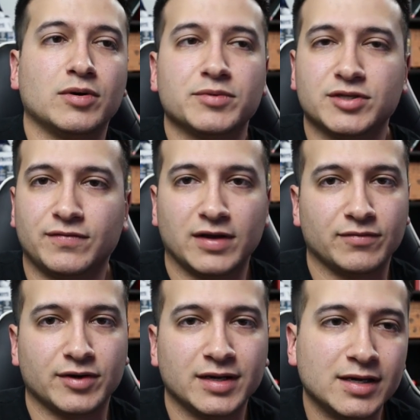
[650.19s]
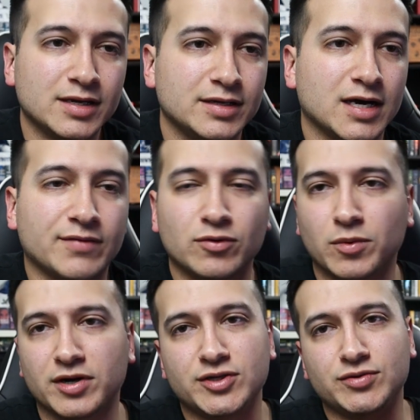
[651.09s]
What was your favorite novel?
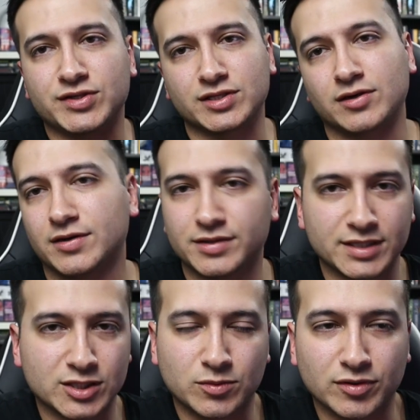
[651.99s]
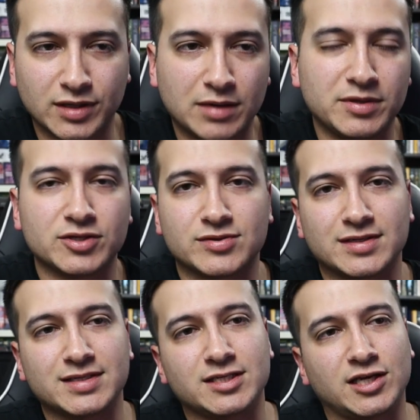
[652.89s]
Where did you start Discworld? I'd be
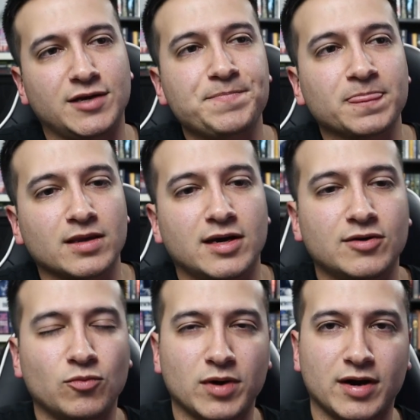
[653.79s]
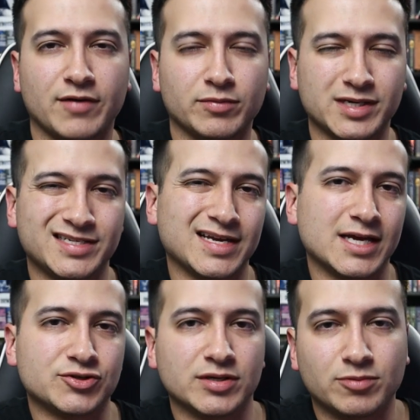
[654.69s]
interested to see kind of where everybody's
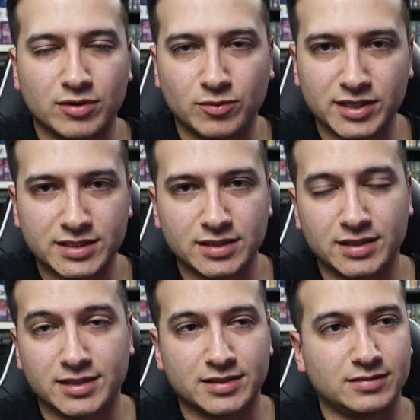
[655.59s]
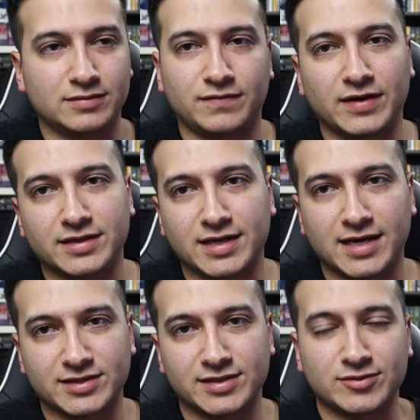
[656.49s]
entry point was to this
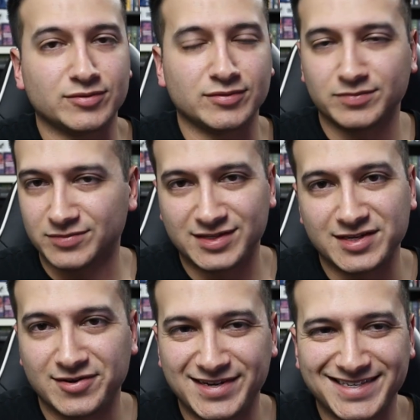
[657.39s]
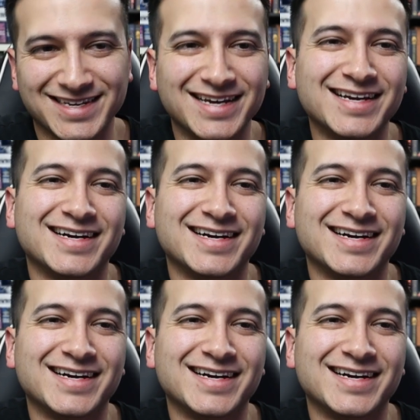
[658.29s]
fantastical series,